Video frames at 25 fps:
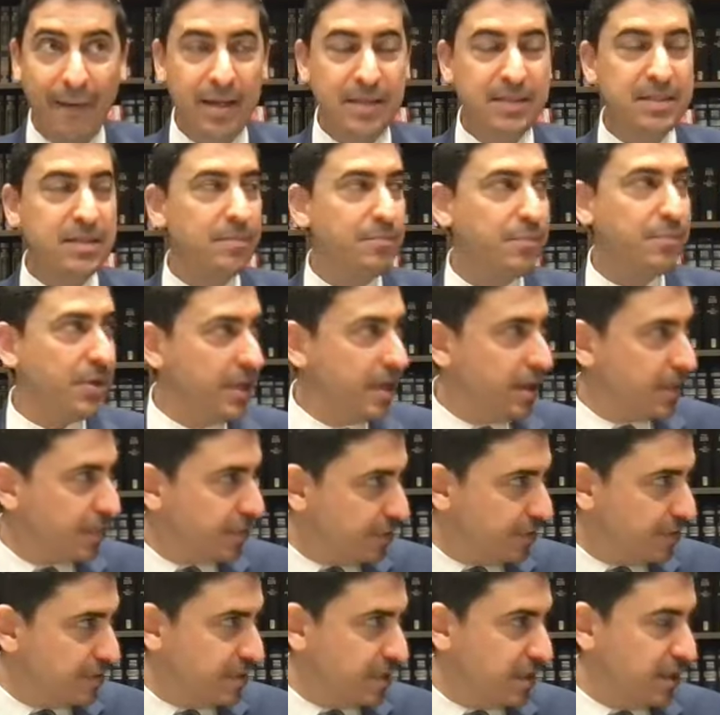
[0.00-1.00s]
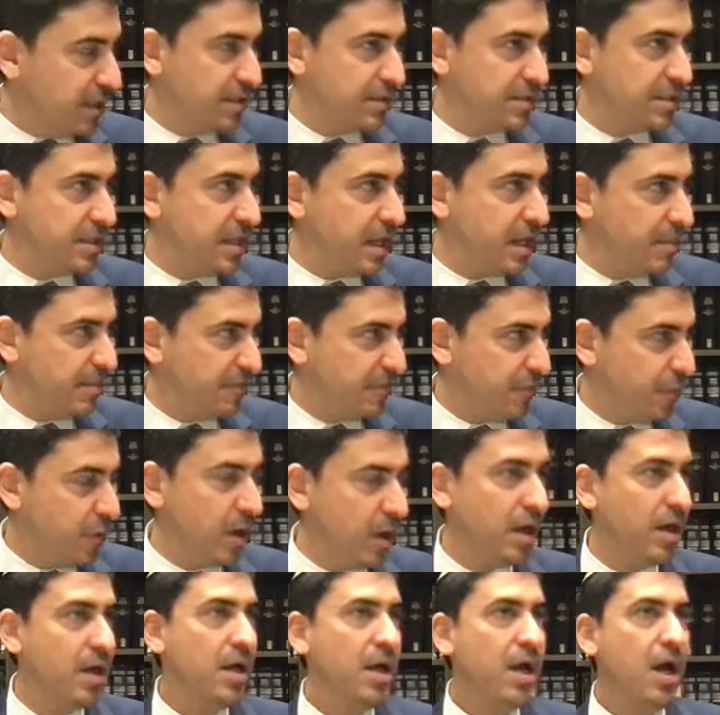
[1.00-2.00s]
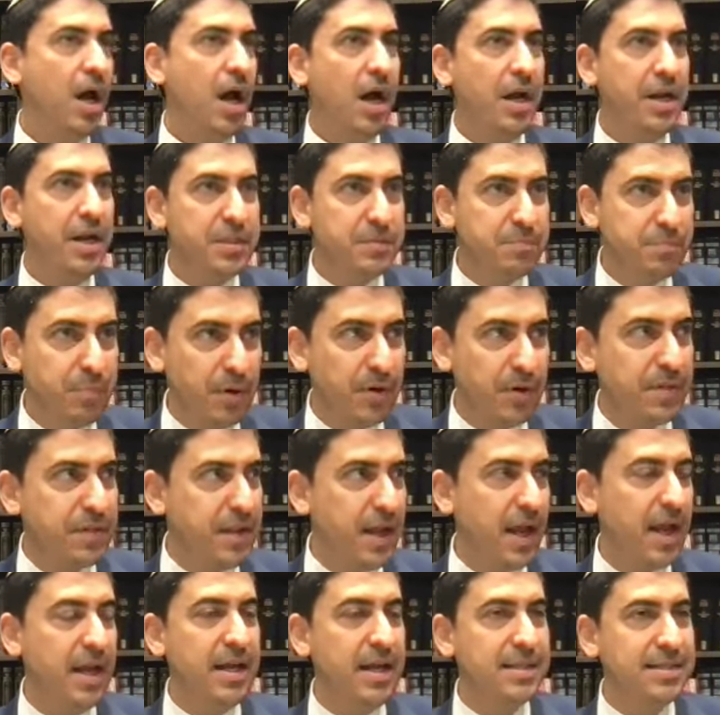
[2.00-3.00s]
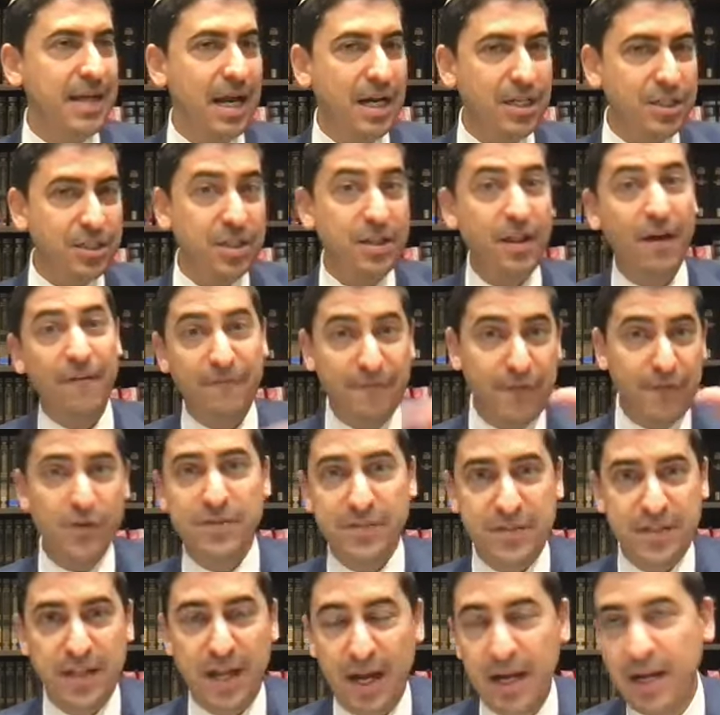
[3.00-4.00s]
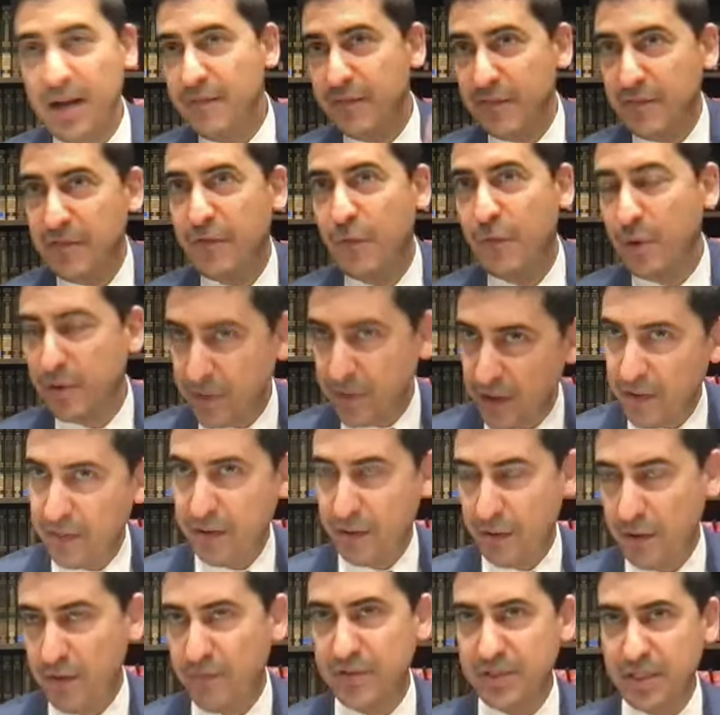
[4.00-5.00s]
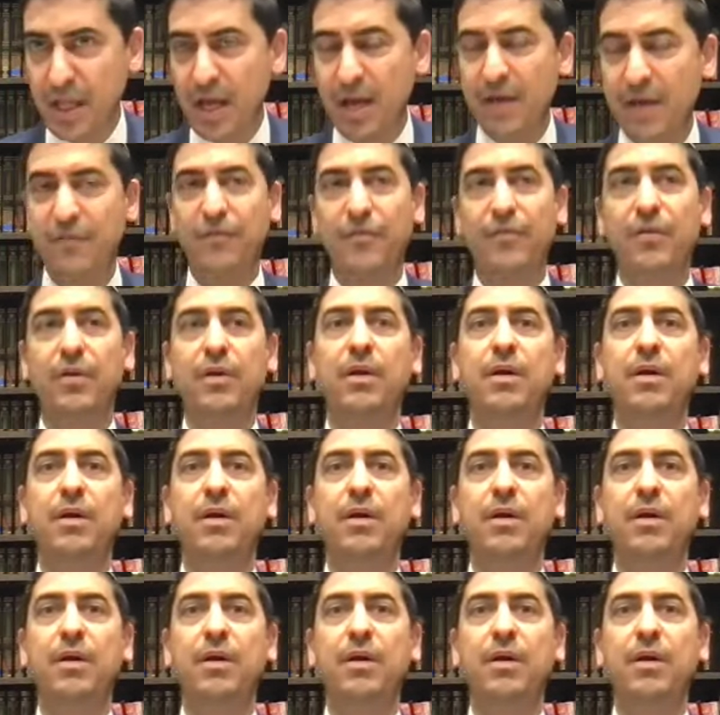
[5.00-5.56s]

He's completed 13 years the day before. On his birthday, it's actually the first day of the 14th year of his life.